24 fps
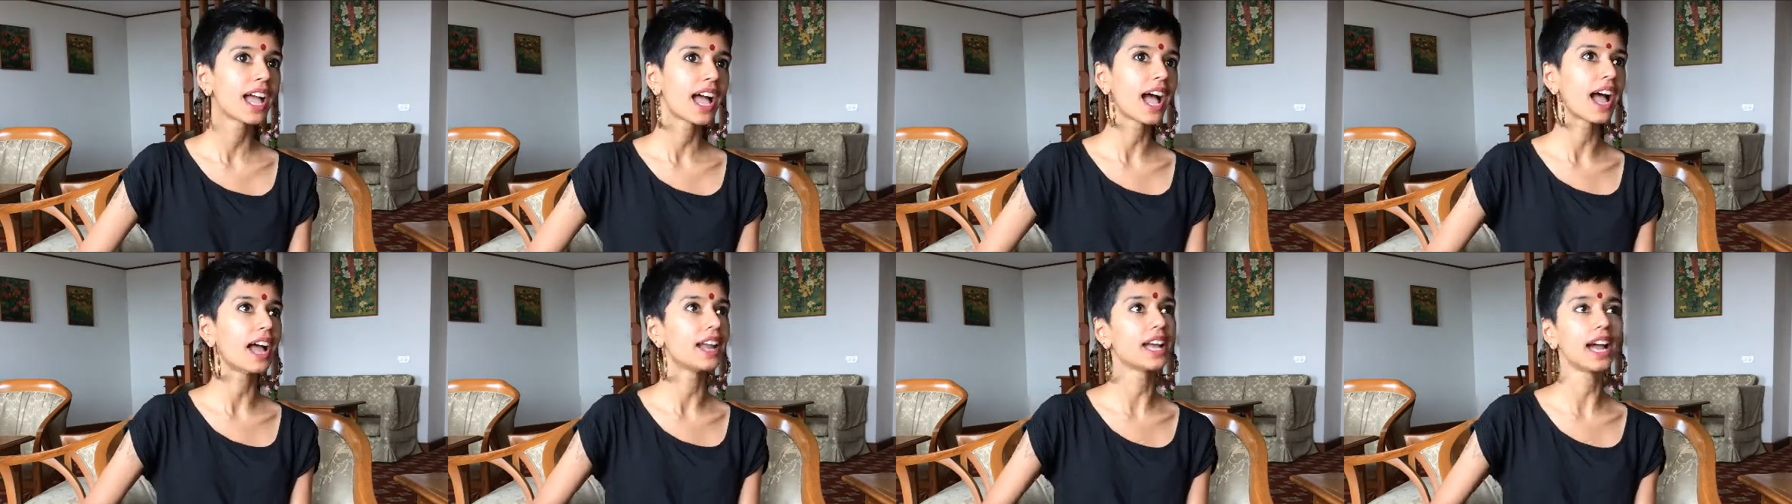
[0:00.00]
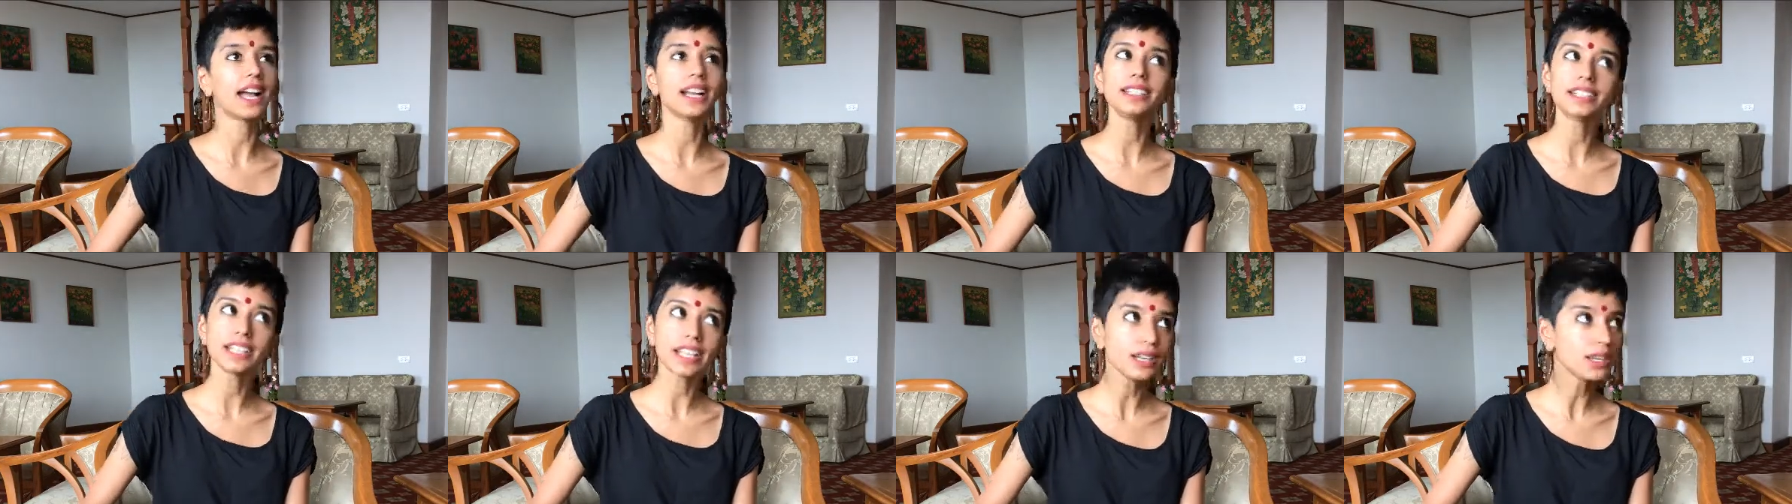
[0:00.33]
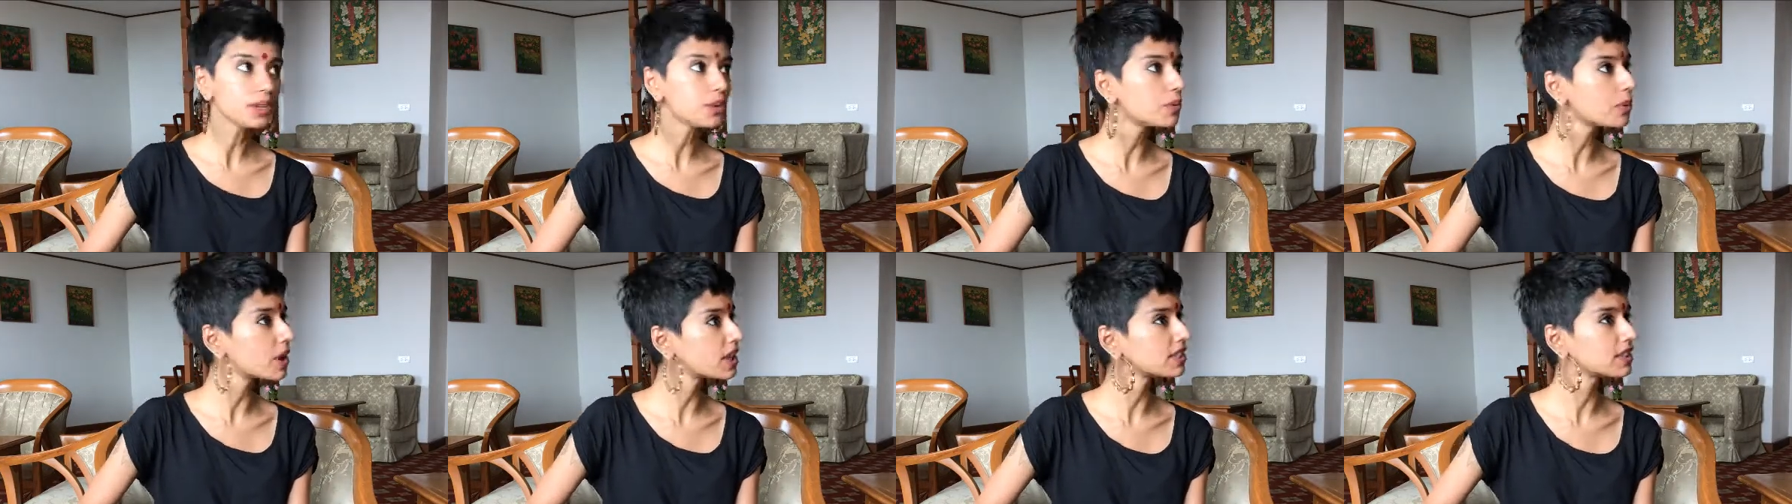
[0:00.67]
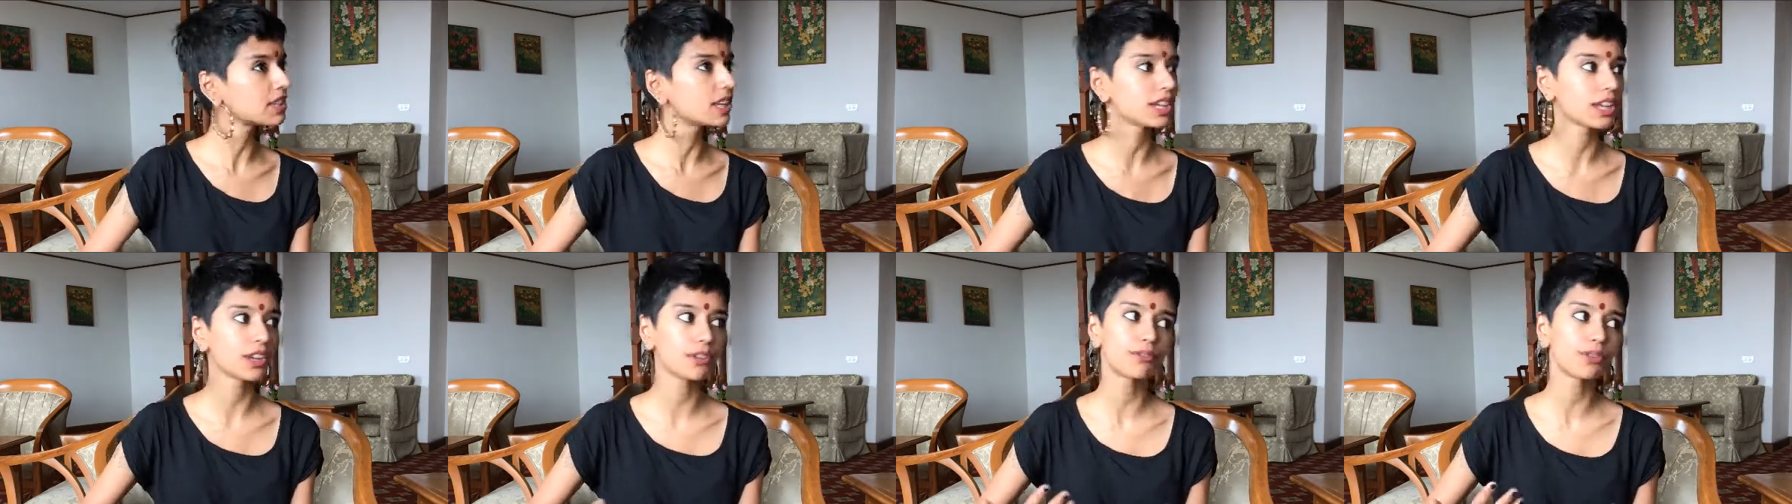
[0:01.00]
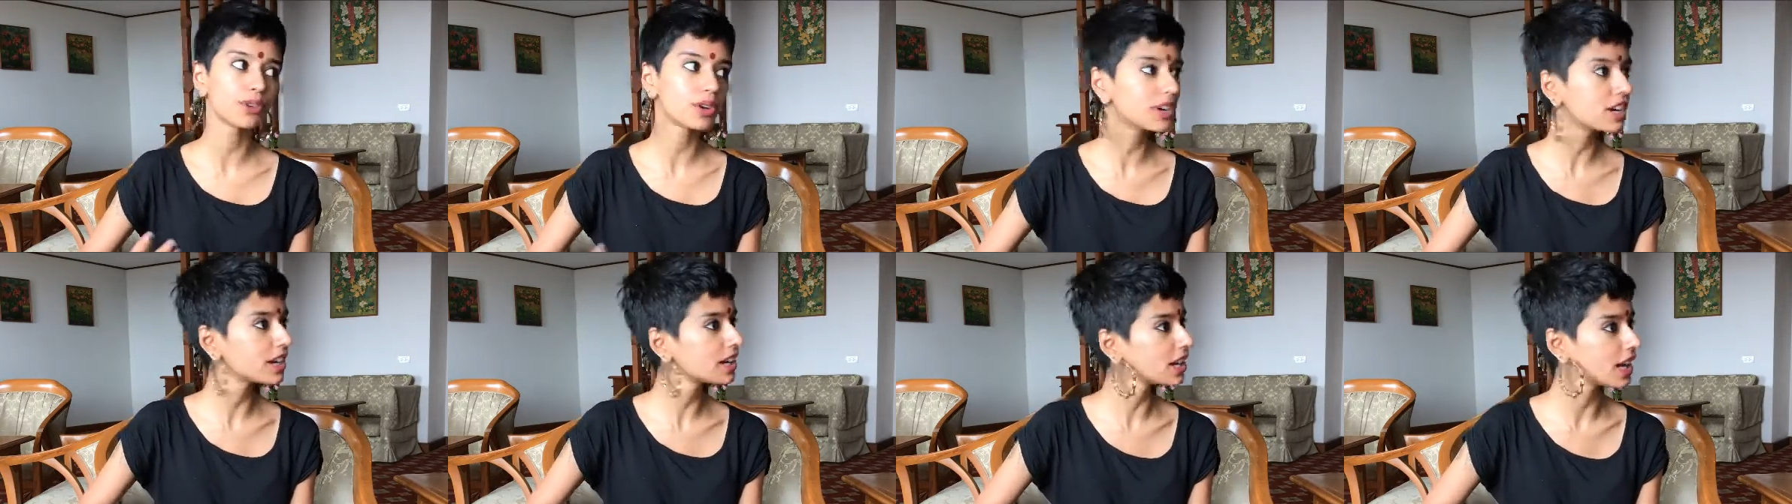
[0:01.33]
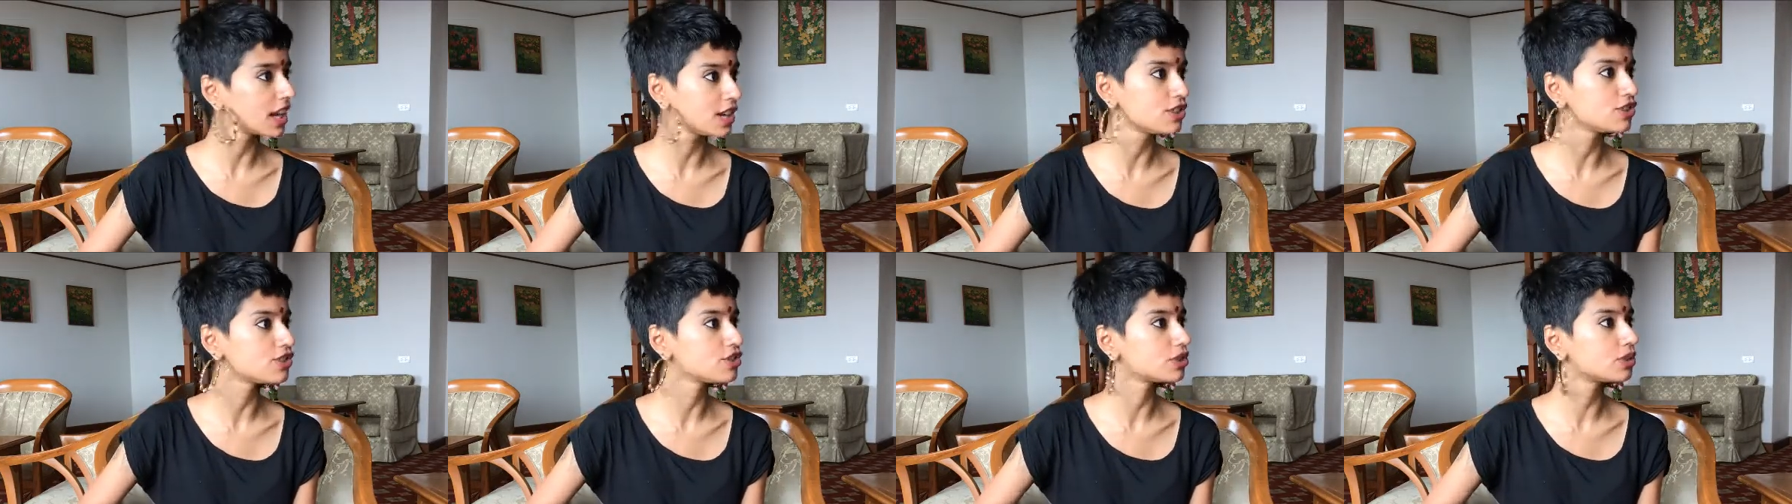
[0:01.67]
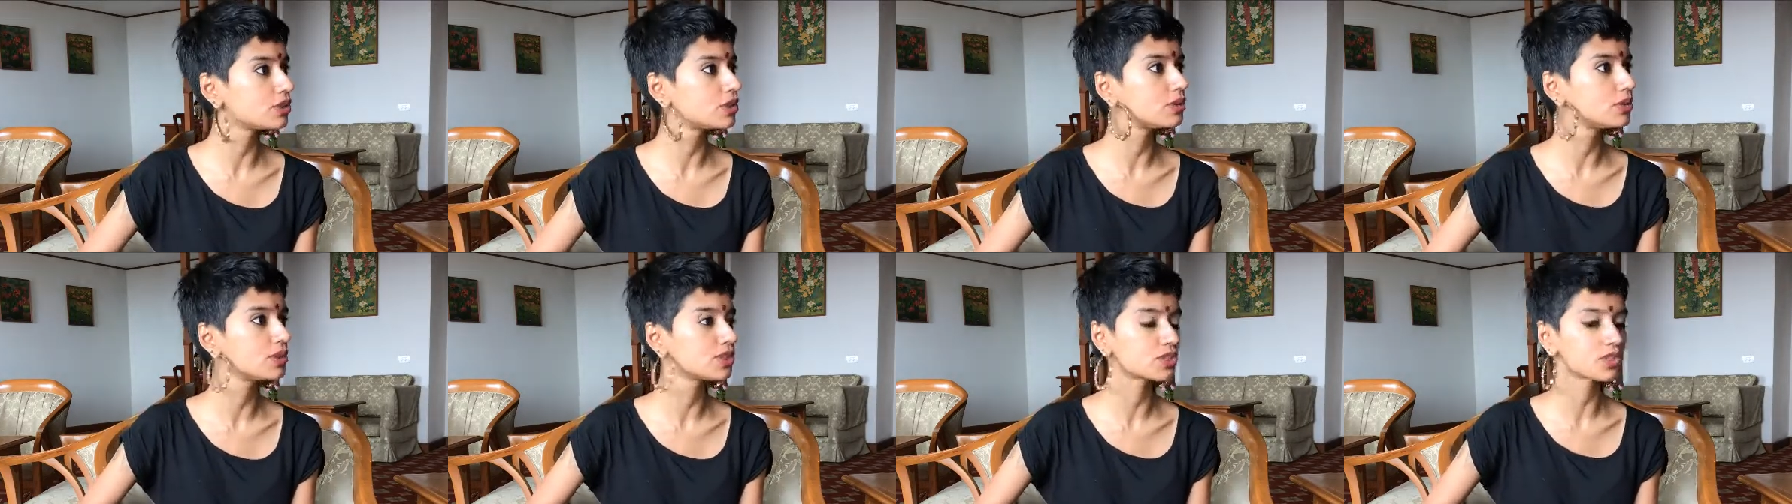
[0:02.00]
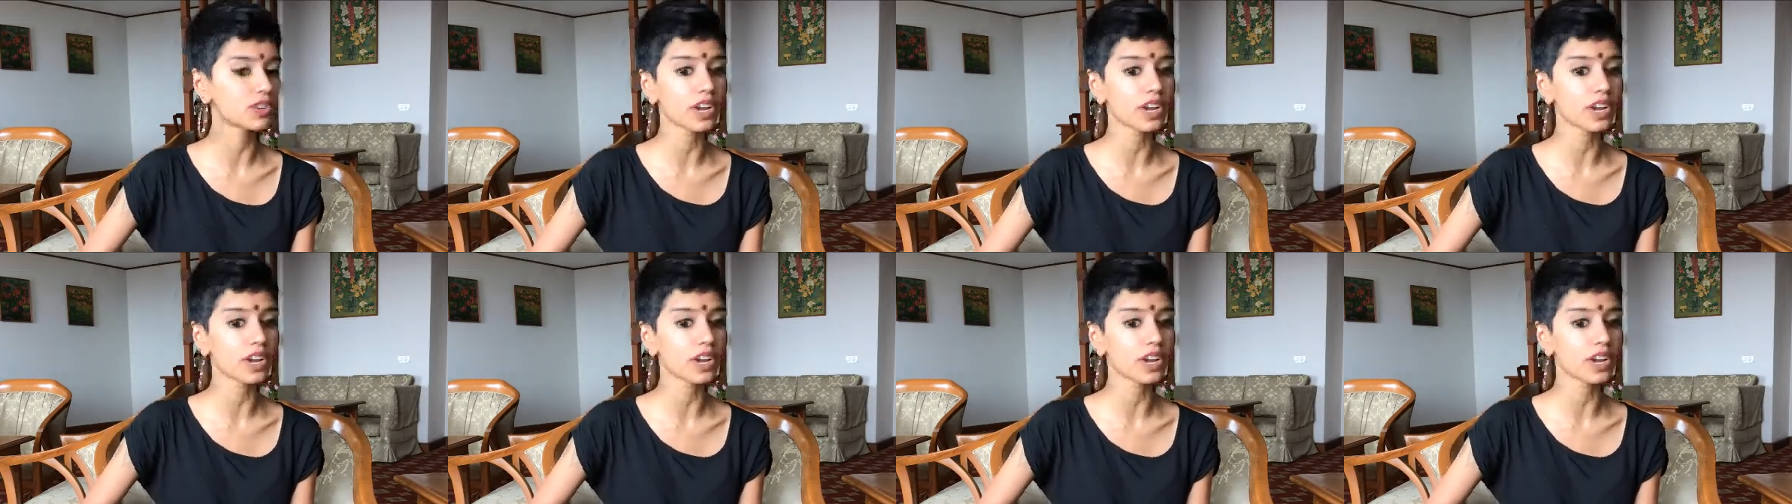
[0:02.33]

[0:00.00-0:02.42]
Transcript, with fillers: and I'll tell you one thing if you're an NGO who's